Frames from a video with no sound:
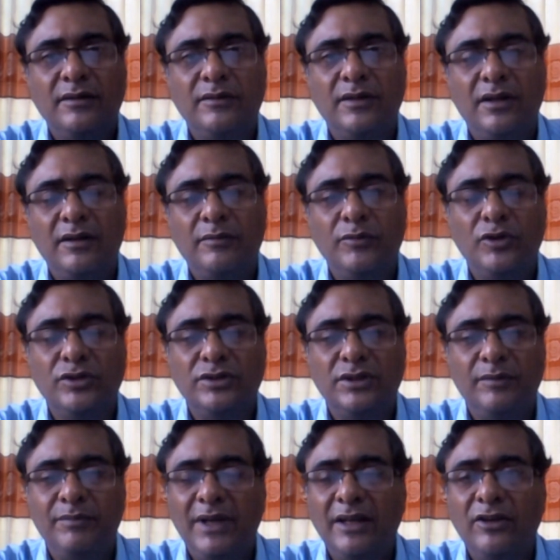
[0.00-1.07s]

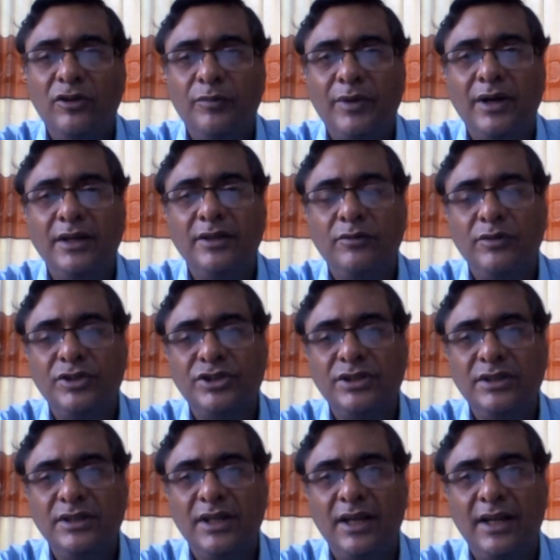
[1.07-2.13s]
both manner of
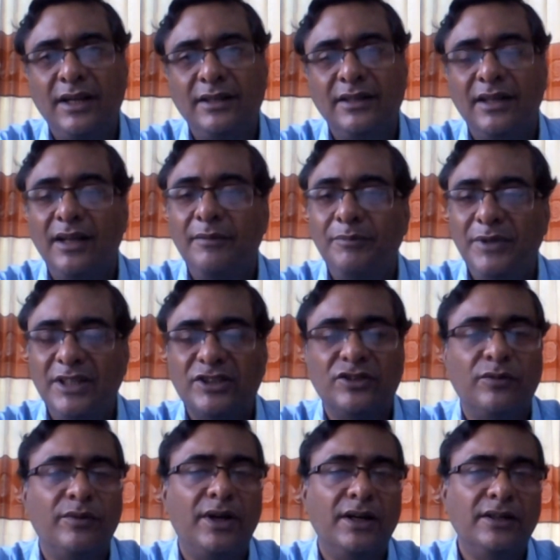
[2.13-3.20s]
articulation and place
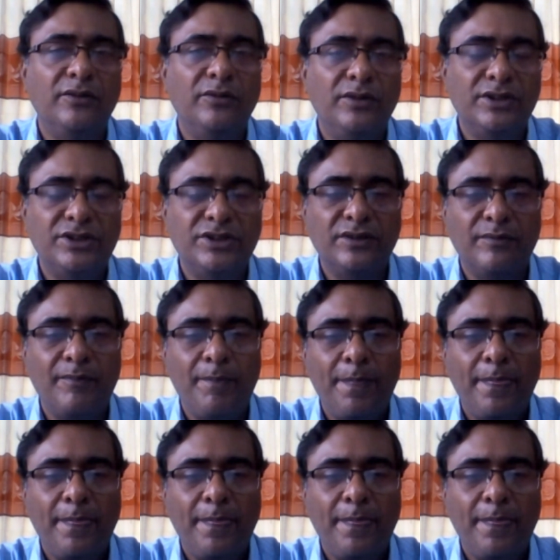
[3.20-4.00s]
of articulation.